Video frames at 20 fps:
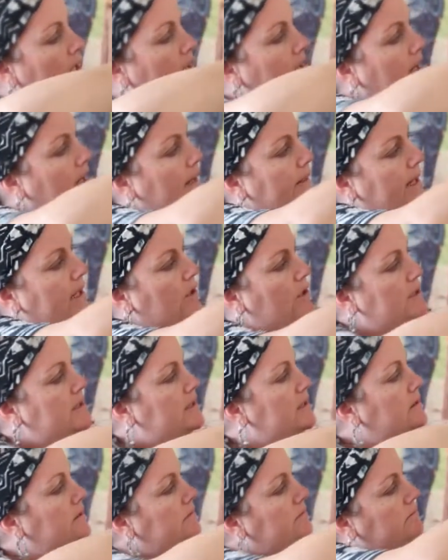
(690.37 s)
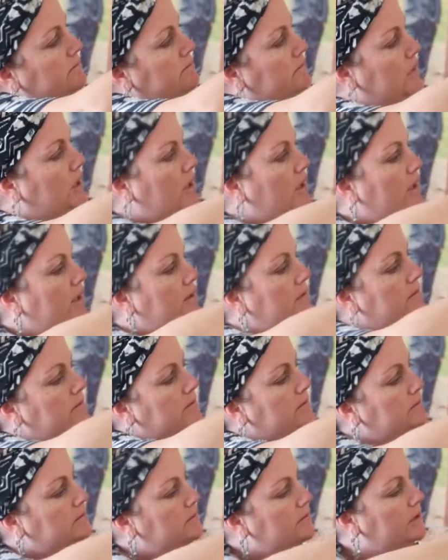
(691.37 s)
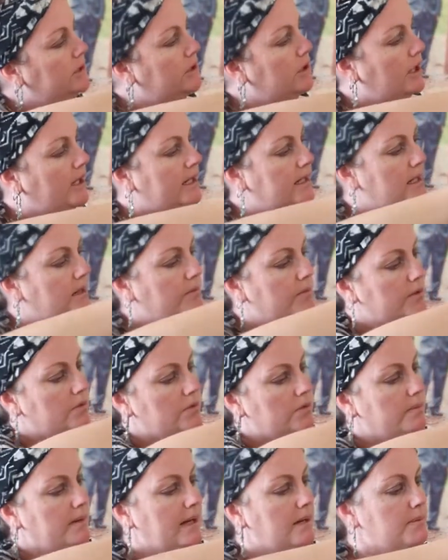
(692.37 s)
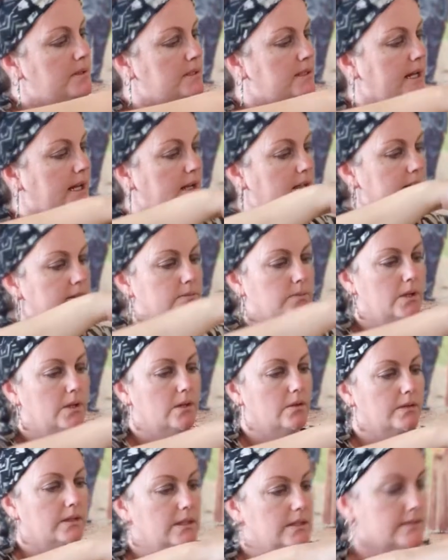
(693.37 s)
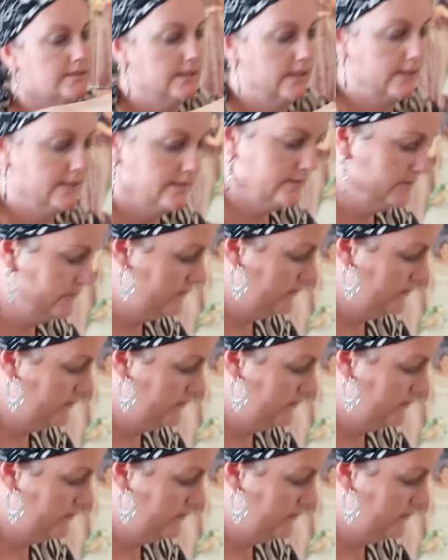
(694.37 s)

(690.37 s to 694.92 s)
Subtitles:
and they don't, you know, you don't end up with all the paper towel as well in the seeds.